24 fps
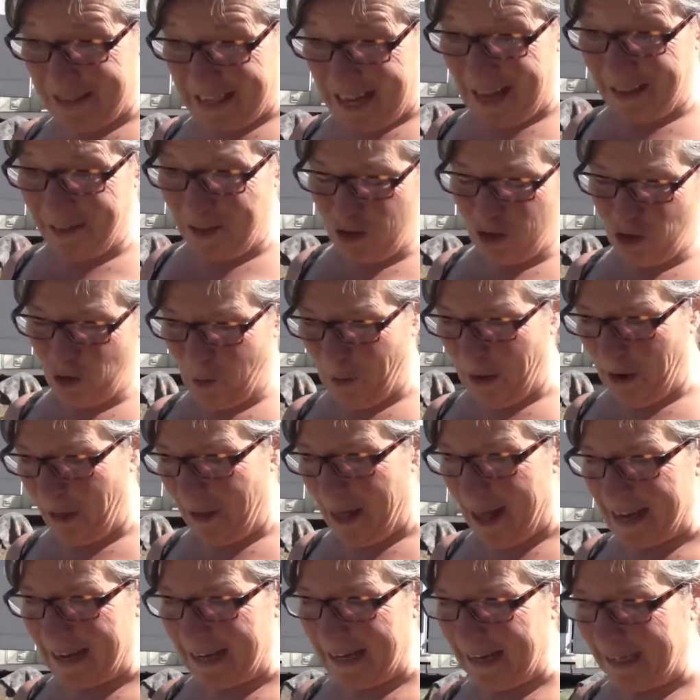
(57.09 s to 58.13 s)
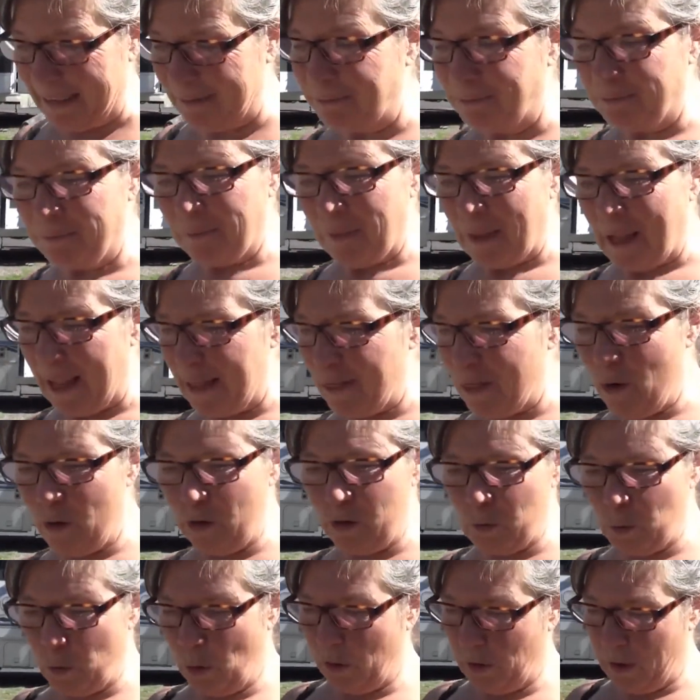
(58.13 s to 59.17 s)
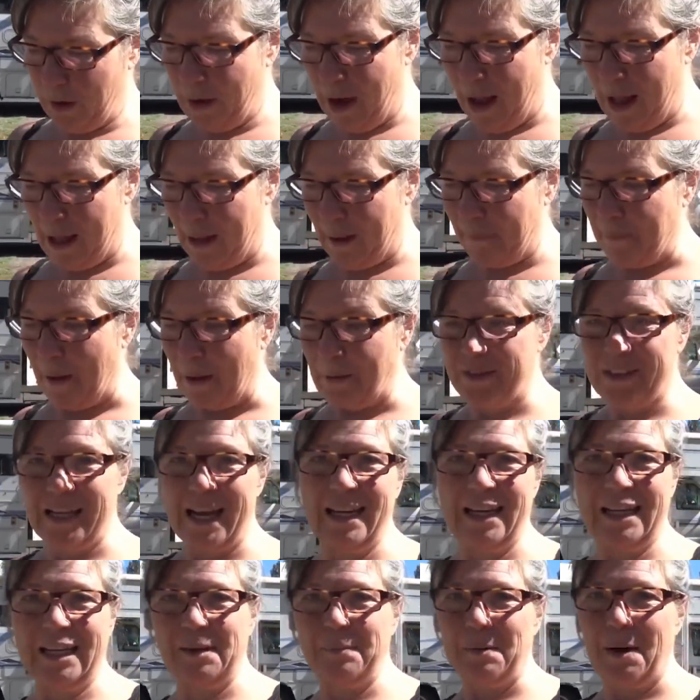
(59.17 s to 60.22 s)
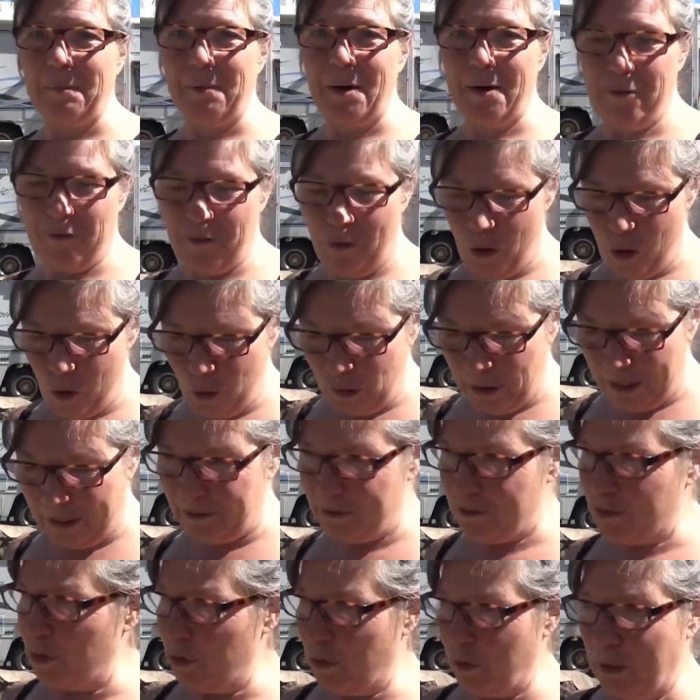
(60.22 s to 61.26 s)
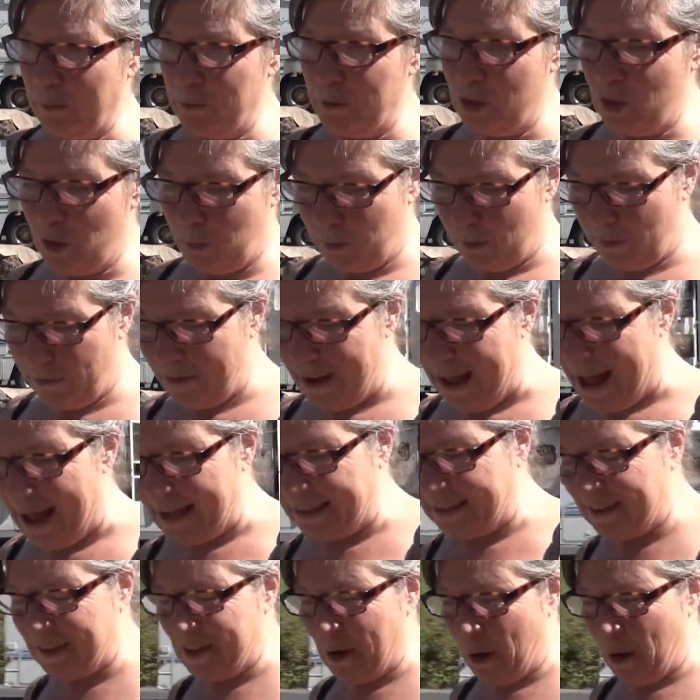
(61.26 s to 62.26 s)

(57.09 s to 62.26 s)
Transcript: was on the trail editing, and those were, I was editing them on my phone and doing them super fast,